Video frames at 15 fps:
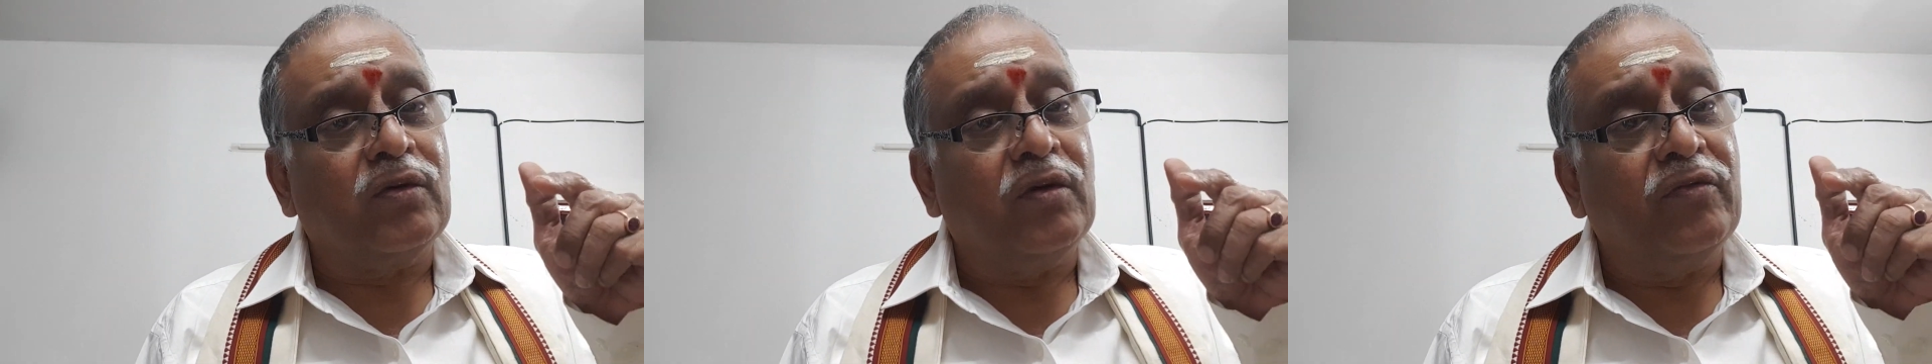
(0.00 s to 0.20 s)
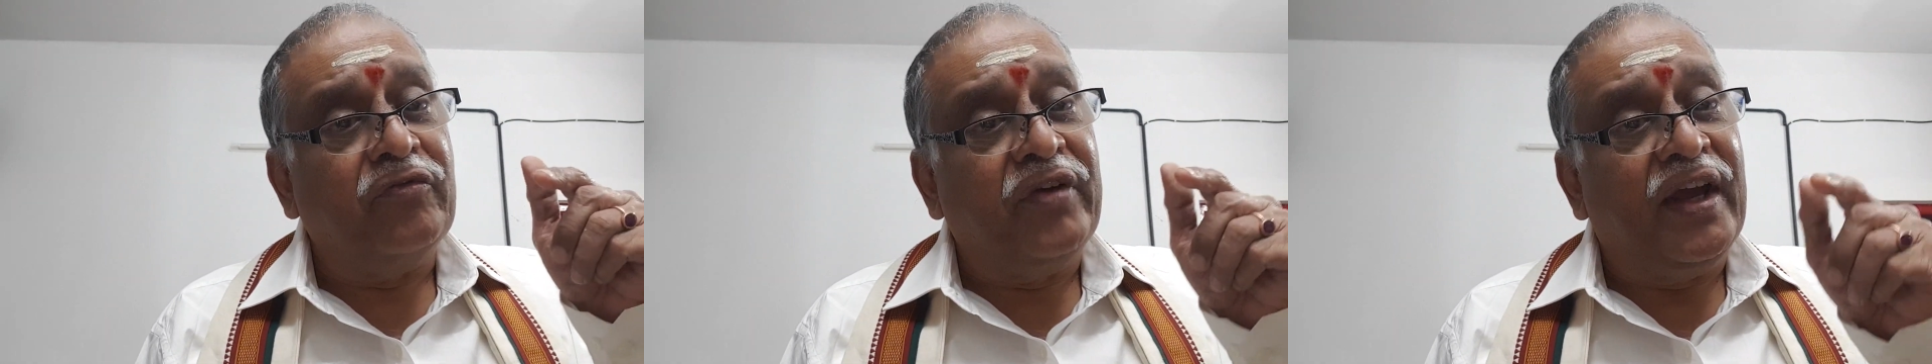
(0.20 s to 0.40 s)

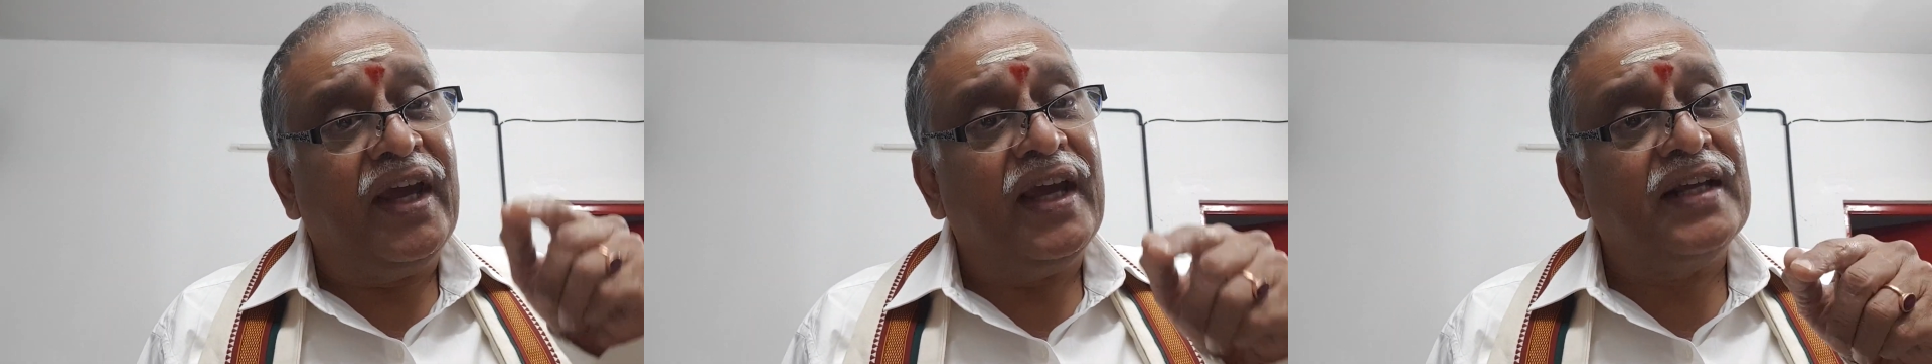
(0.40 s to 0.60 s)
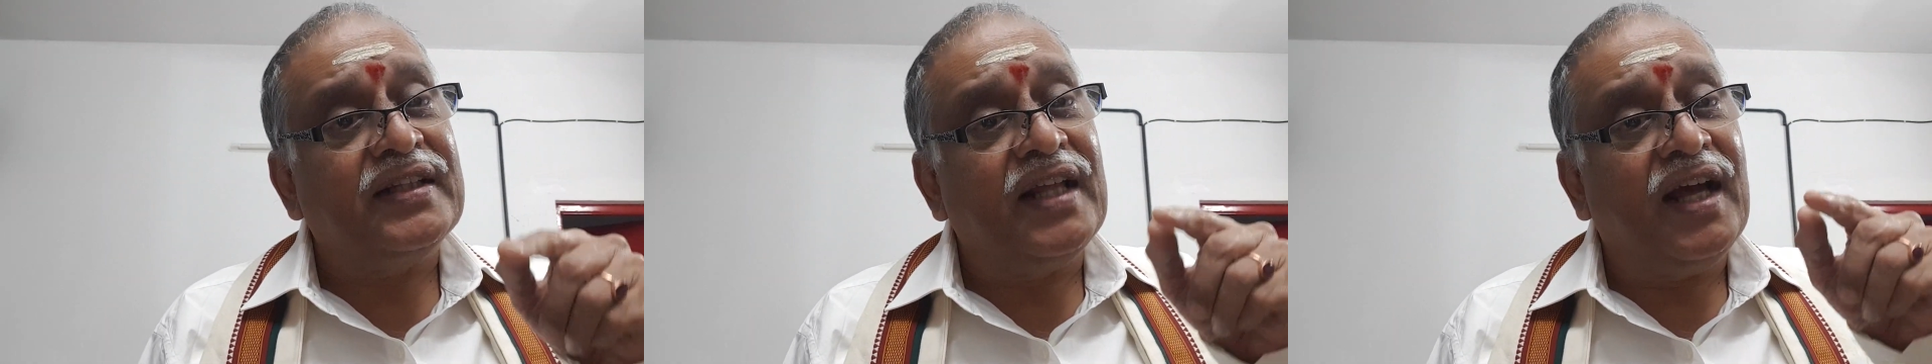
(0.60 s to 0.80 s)

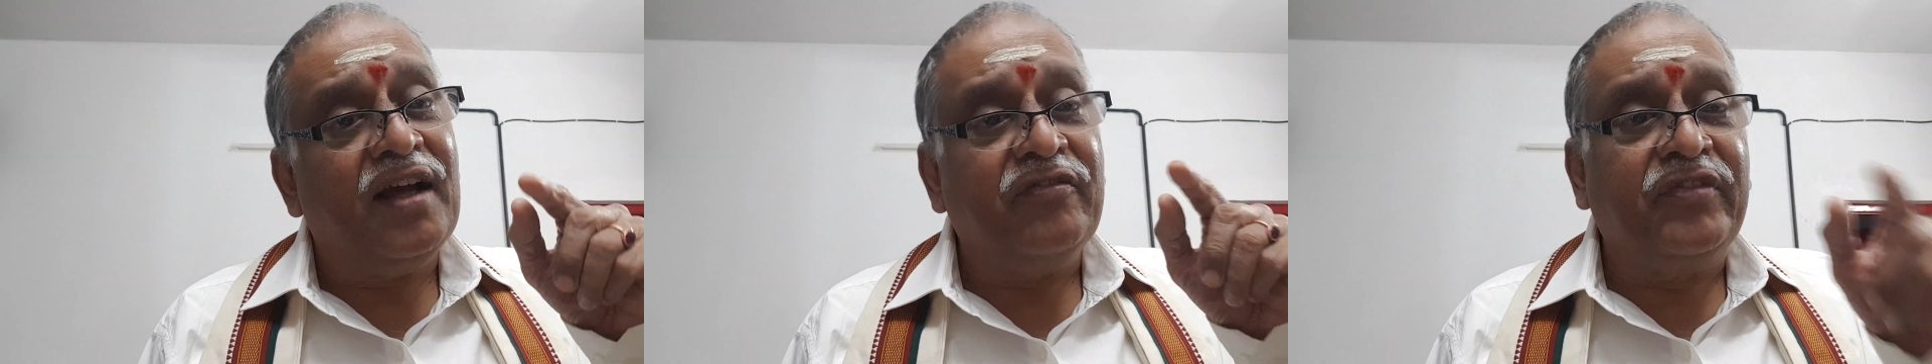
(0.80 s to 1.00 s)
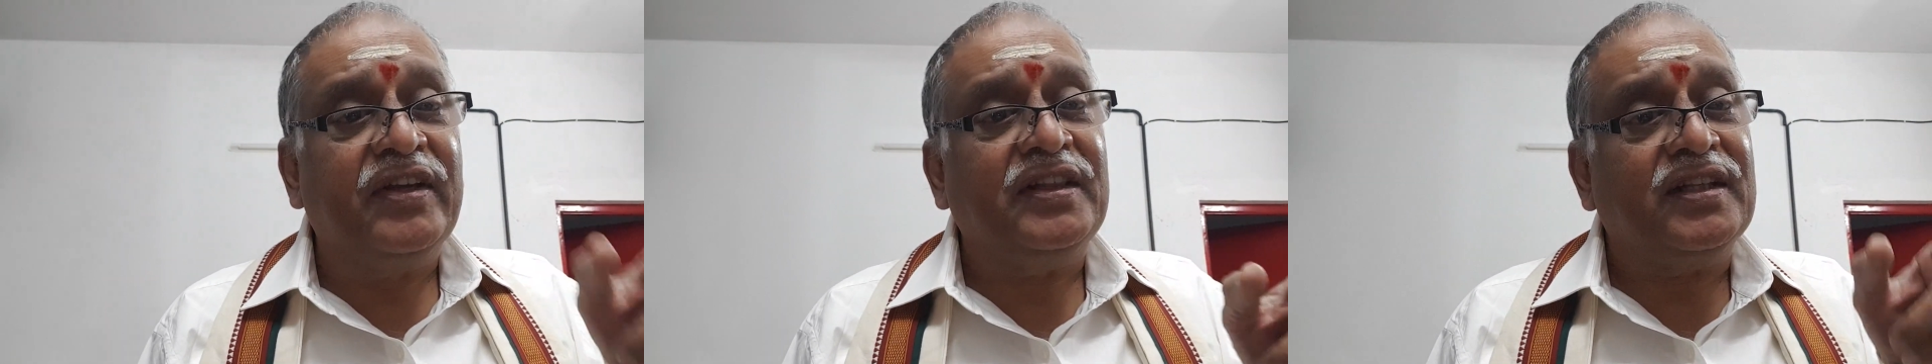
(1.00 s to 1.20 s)
Veda
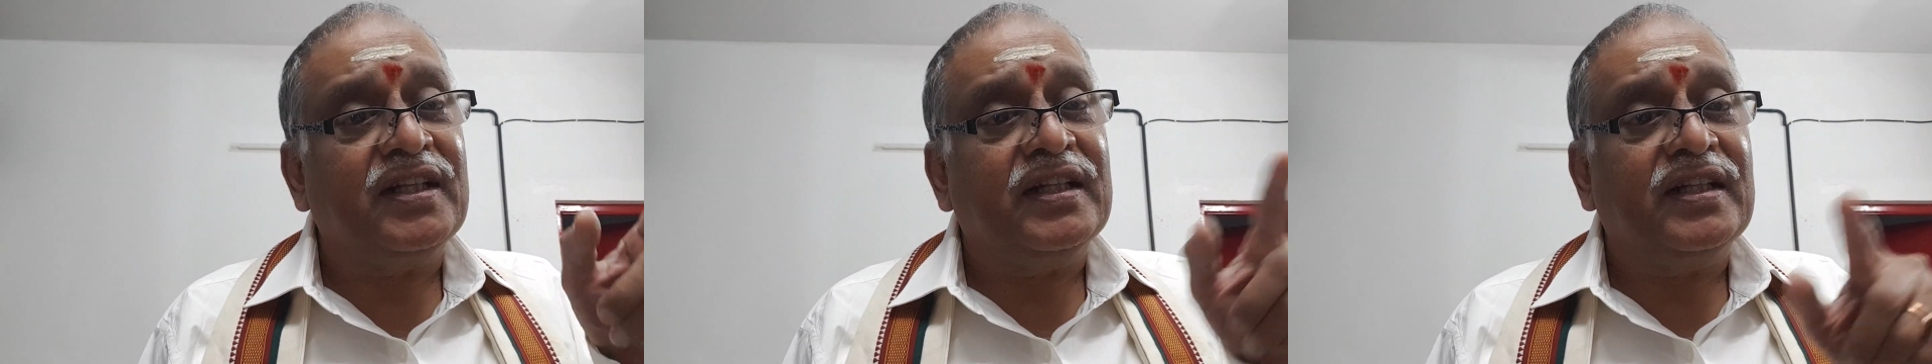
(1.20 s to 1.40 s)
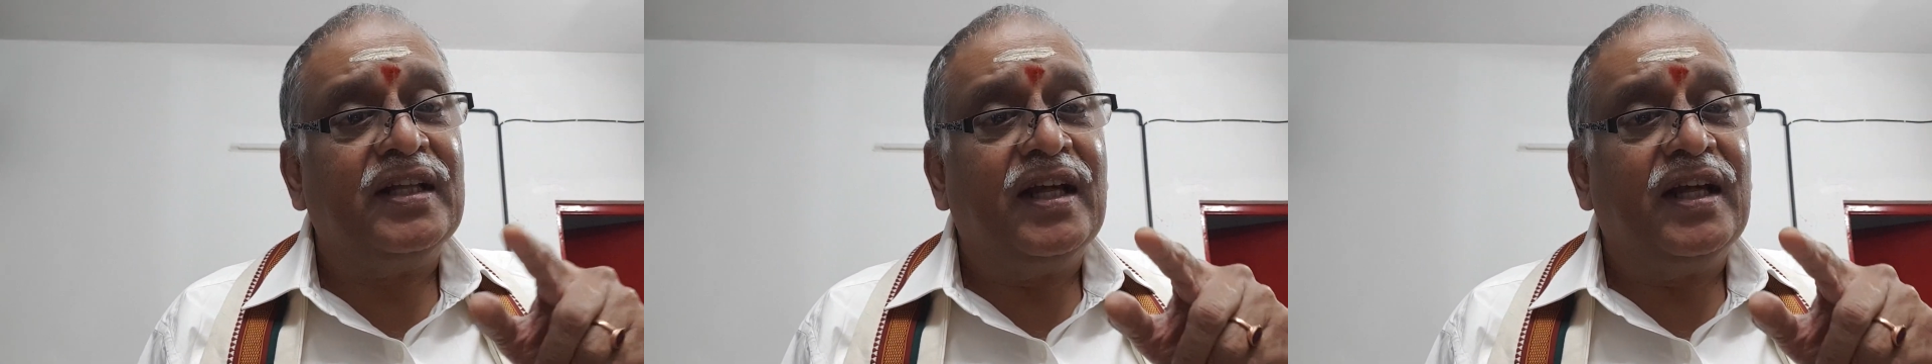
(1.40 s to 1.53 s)
with